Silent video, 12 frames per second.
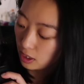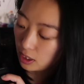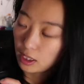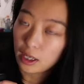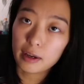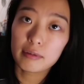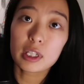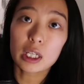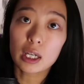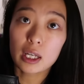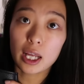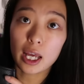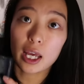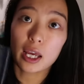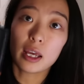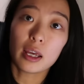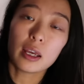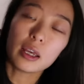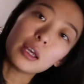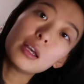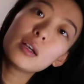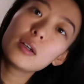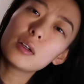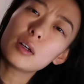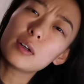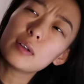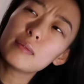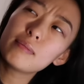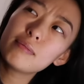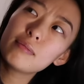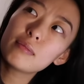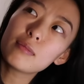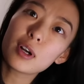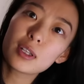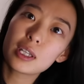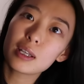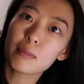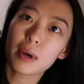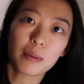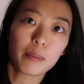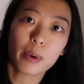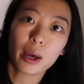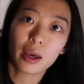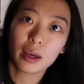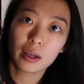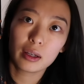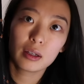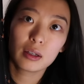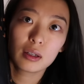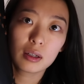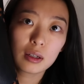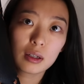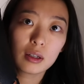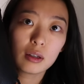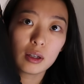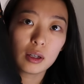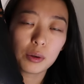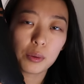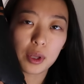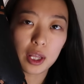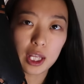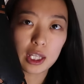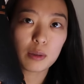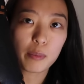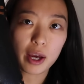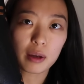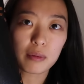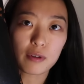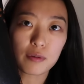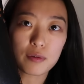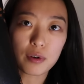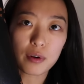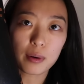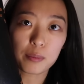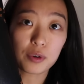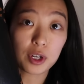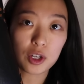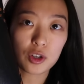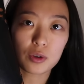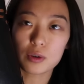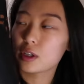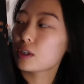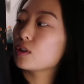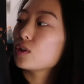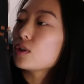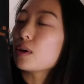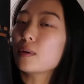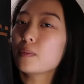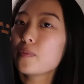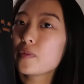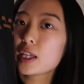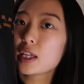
And I've done a what's in my bag with this bag before, I'm pretty sure. So